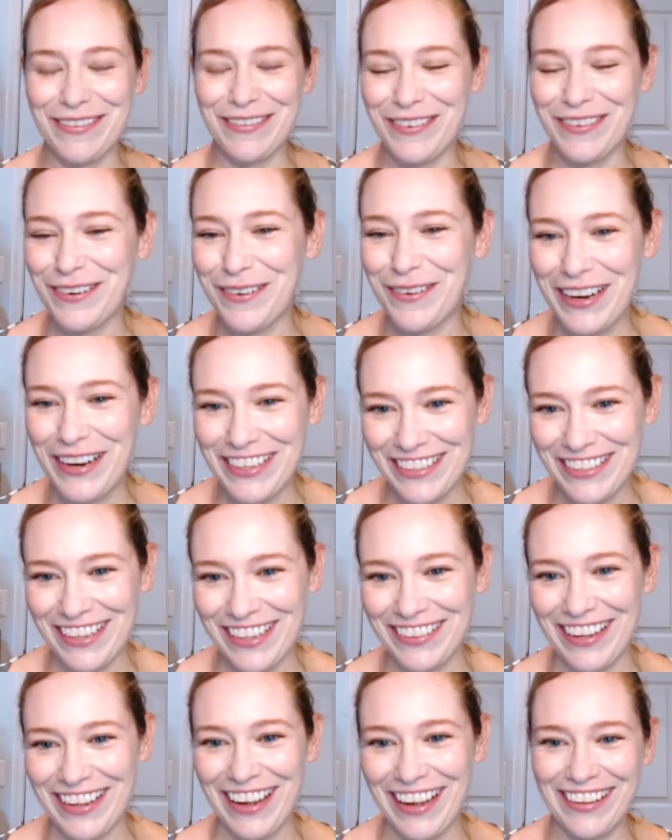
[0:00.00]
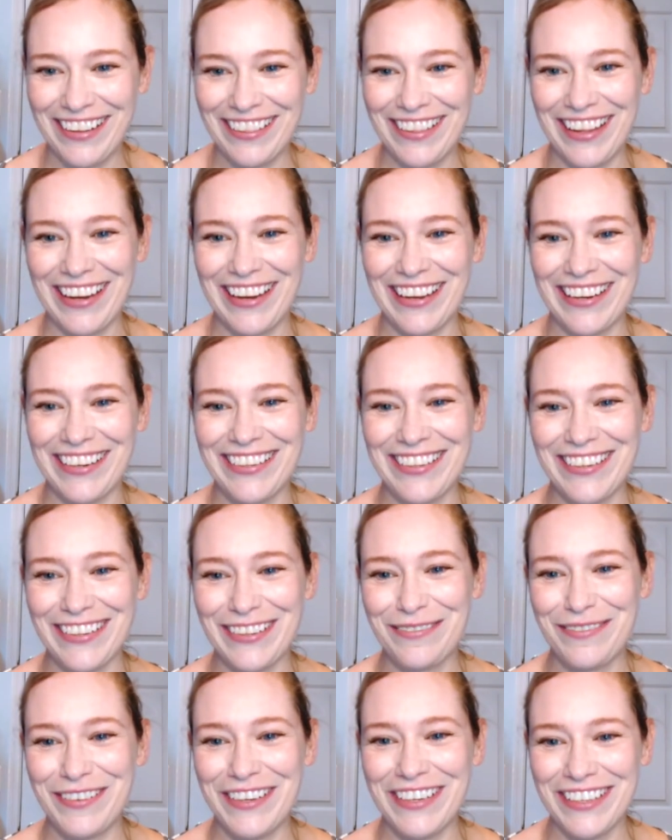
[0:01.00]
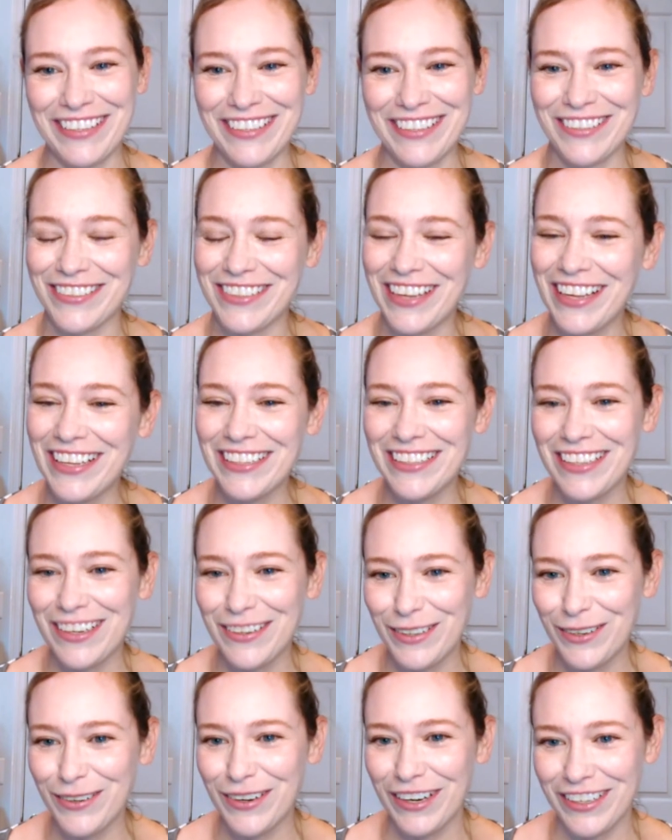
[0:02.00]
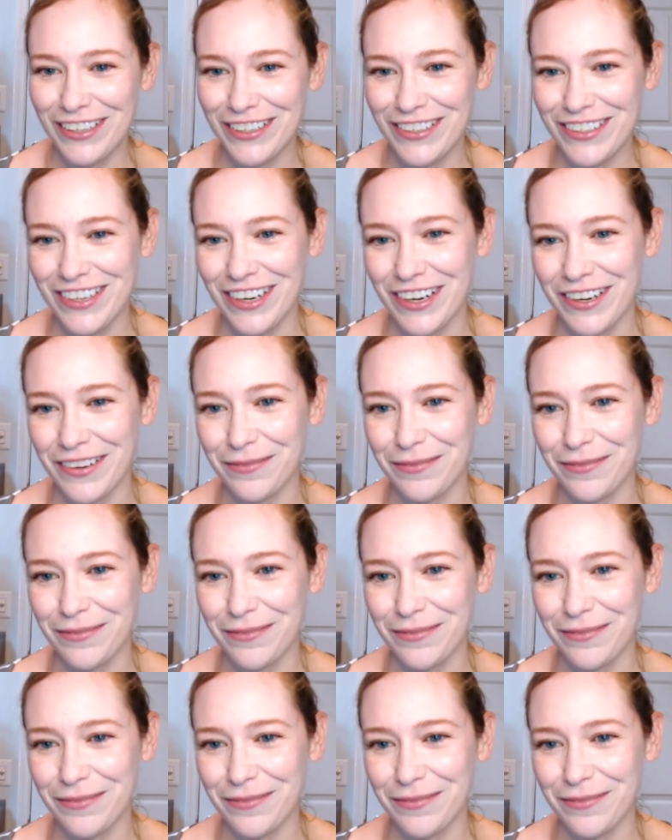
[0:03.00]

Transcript: ways that they get into the field. So tell us how you got your start.